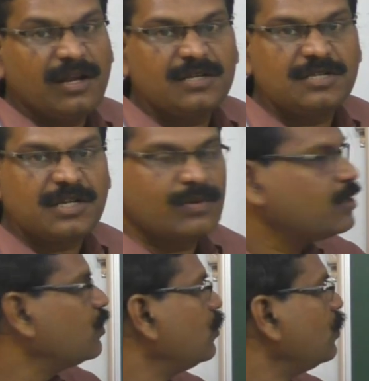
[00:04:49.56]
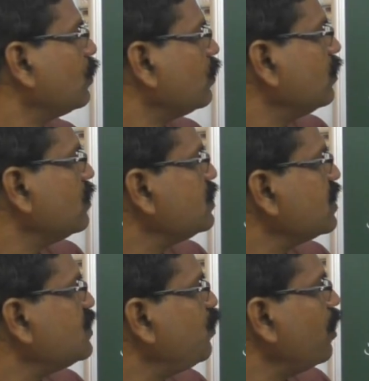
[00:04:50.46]
is equal to
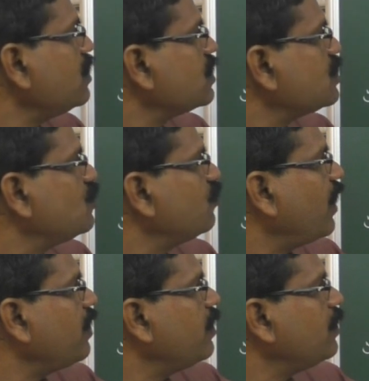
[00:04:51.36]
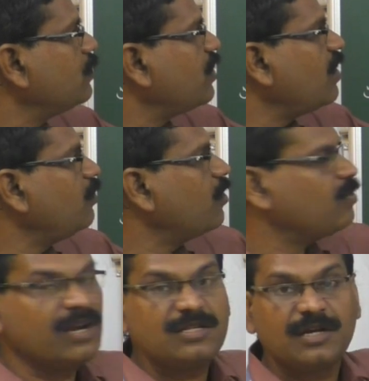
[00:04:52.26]
6.625 into 10 power
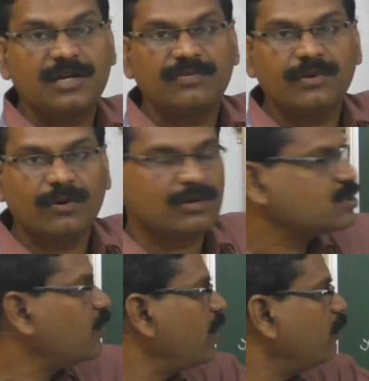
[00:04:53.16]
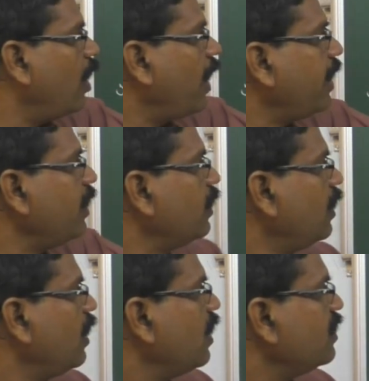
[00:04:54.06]
minus 34 whole square by
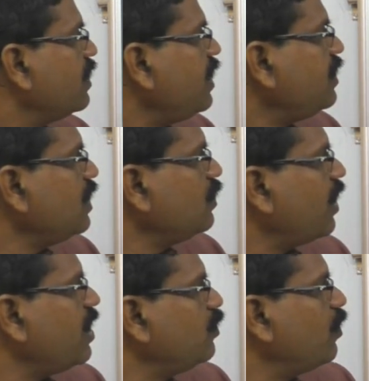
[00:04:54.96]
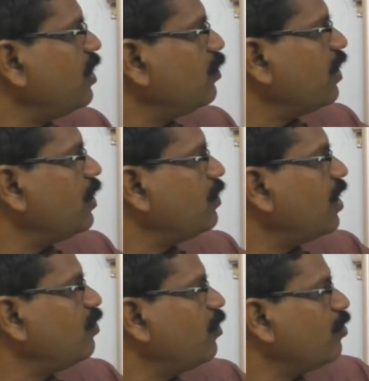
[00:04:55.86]
8 into 9.1 into
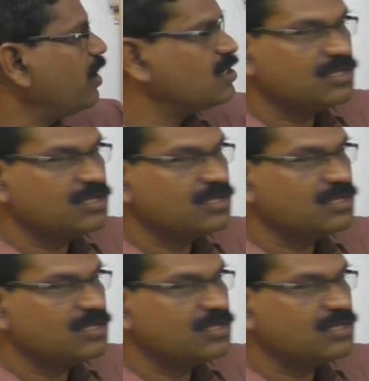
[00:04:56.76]
10 power minus